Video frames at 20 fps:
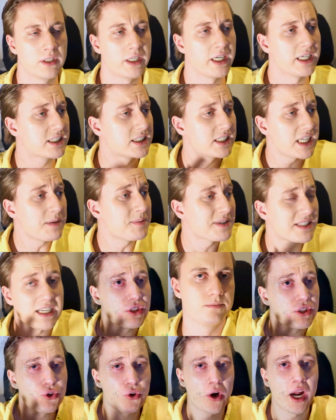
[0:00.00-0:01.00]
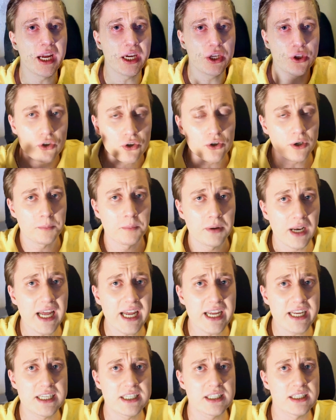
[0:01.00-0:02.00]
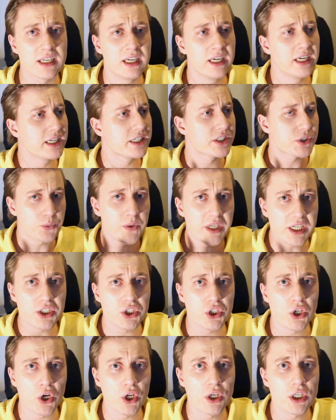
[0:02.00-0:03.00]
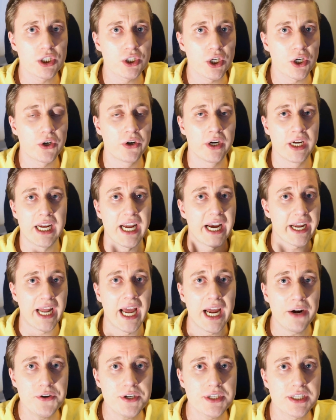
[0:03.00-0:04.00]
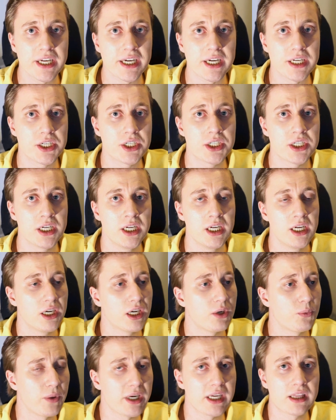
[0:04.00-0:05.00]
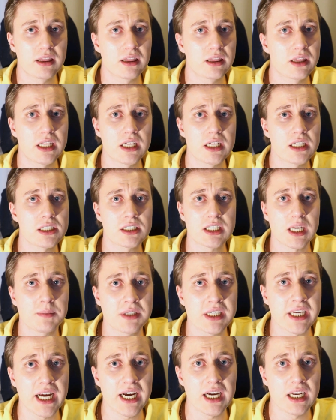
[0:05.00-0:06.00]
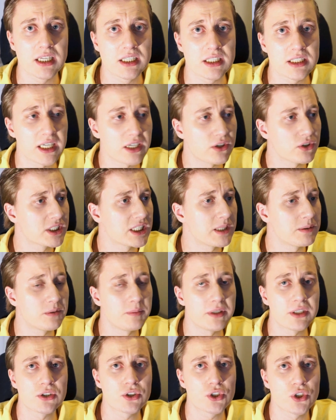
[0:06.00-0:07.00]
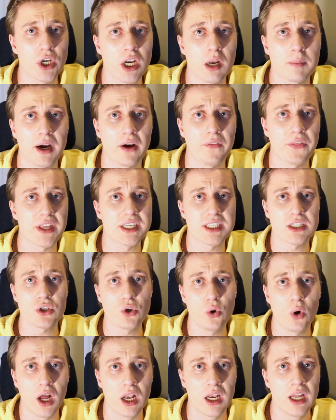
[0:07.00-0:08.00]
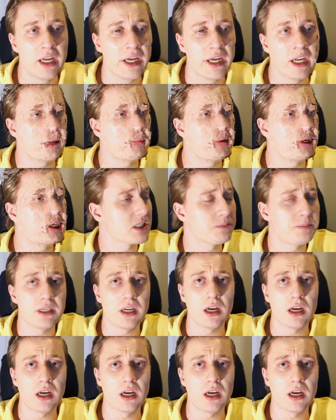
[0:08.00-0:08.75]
It seems like someone is trying to replace Swedish culture and heritage with something else. They don't seem to be concerned about this at all.